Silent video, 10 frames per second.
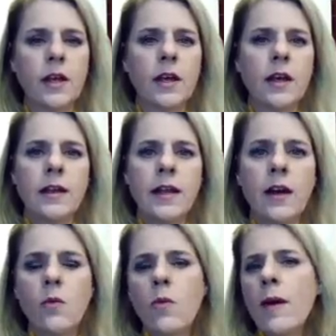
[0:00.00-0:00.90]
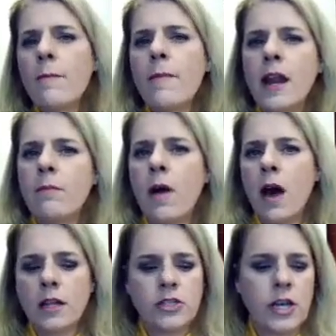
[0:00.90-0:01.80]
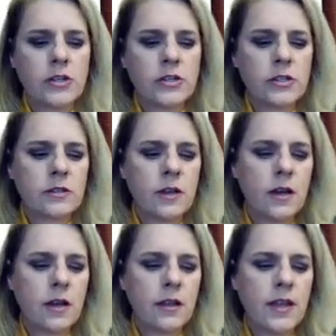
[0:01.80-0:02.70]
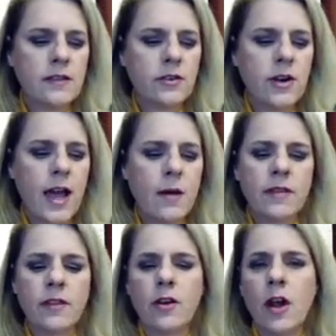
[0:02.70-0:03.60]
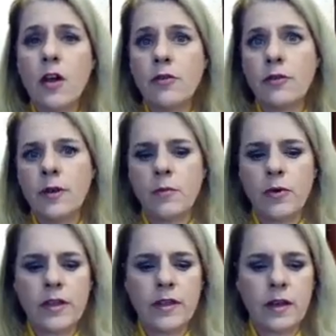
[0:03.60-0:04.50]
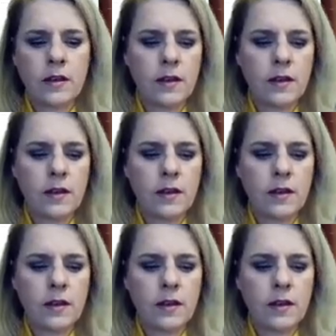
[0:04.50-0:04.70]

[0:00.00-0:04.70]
Now, what about metabolic changes? Things that are happening that are other than breathing.